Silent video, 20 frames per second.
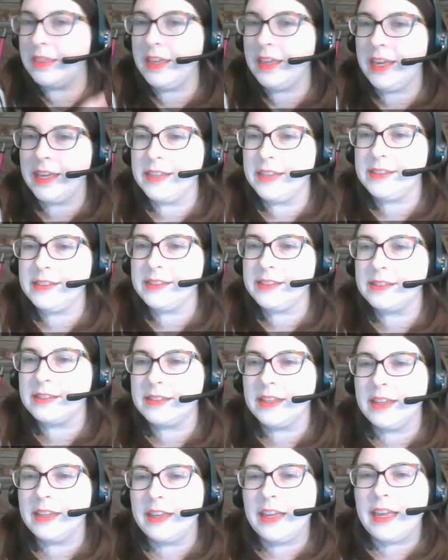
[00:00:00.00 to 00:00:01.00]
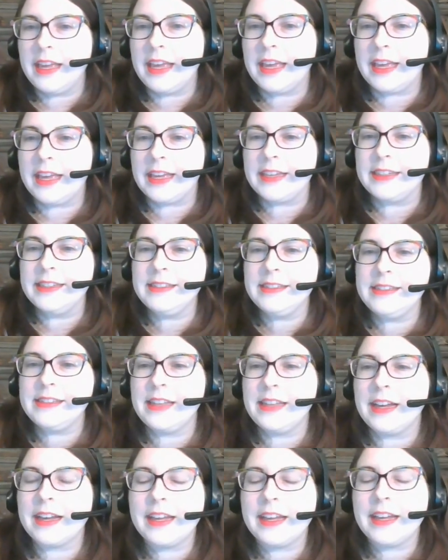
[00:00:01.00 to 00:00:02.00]
this is
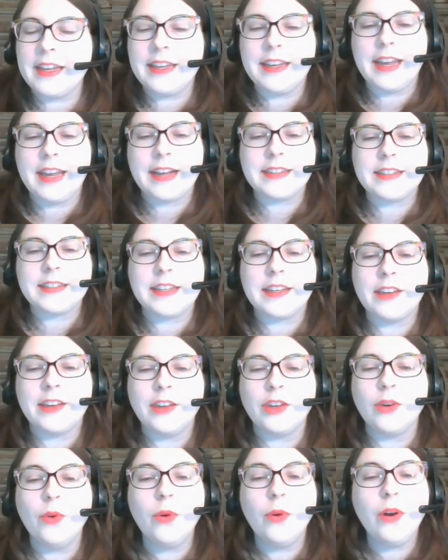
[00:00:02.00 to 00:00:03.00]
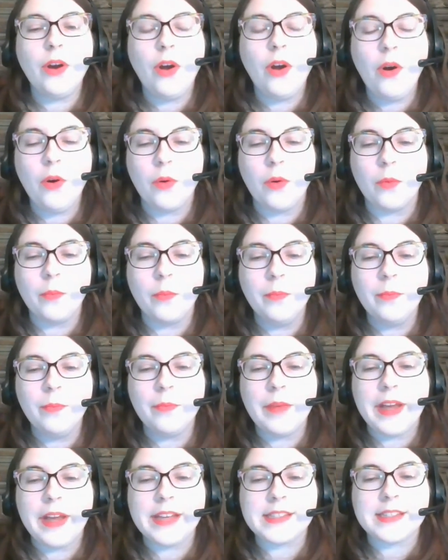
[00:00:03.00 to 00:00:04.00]
connecting your home
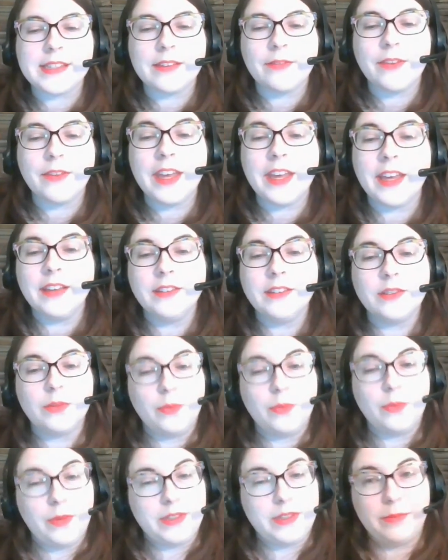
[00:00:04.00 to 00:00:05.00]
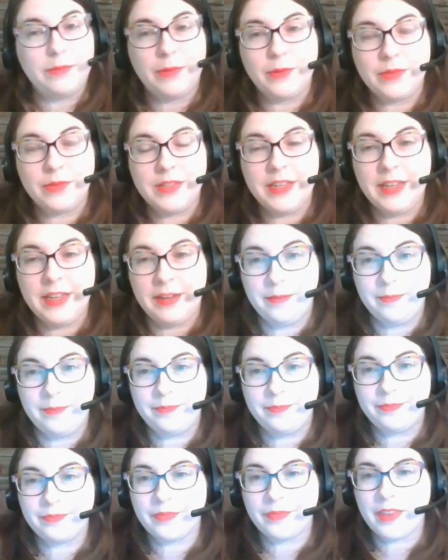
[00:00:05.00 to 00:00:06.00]
as if it was a museum.
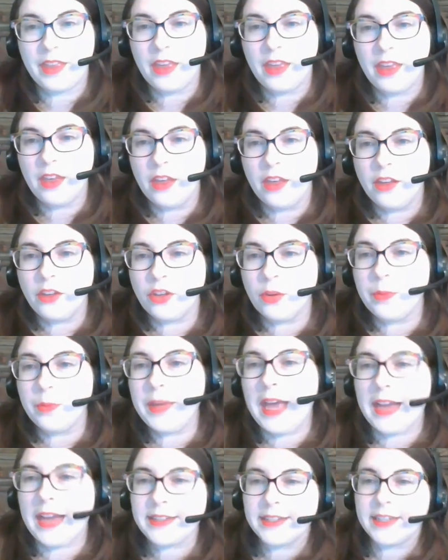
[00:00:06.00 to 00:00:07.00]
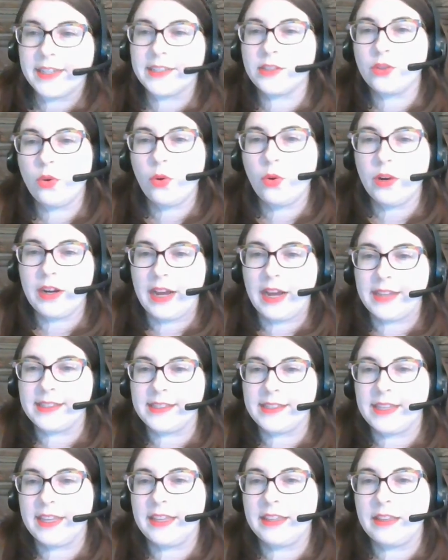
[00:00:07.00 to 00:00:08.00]
You'll be acting as tour
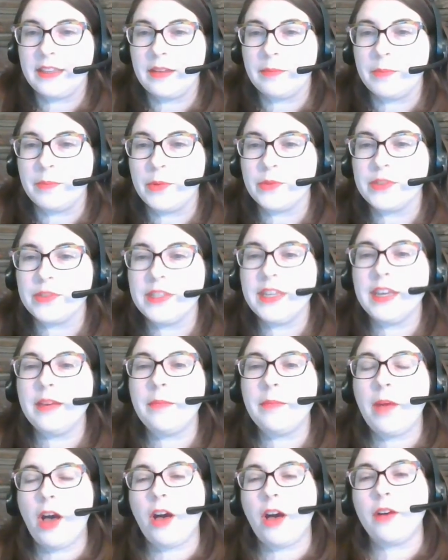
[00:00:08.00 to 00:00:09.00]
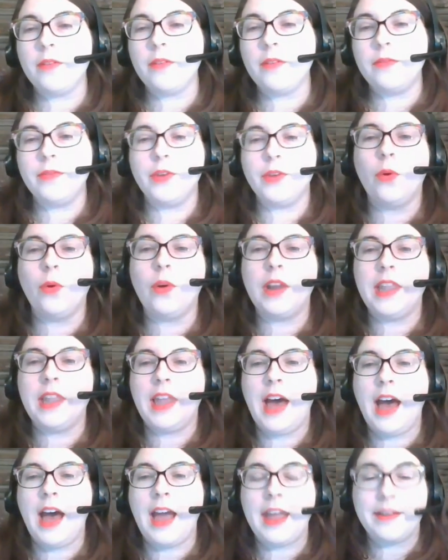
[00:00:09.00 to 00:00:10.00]
guides in the museum of your
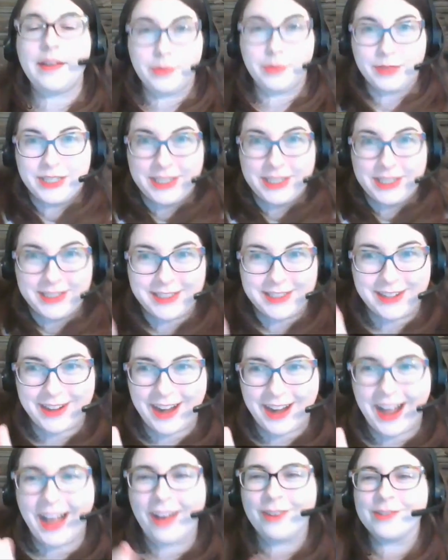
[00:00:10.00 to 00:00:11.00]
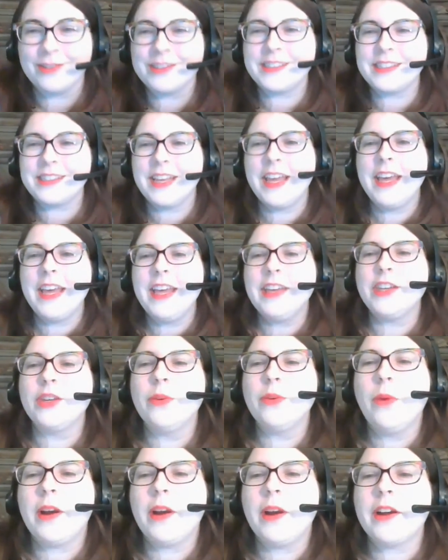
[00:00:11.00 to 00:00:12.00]
lives, which is your house.
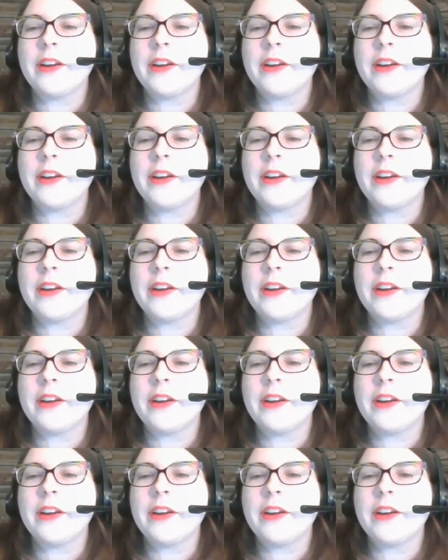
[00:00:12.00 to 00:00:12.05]
You are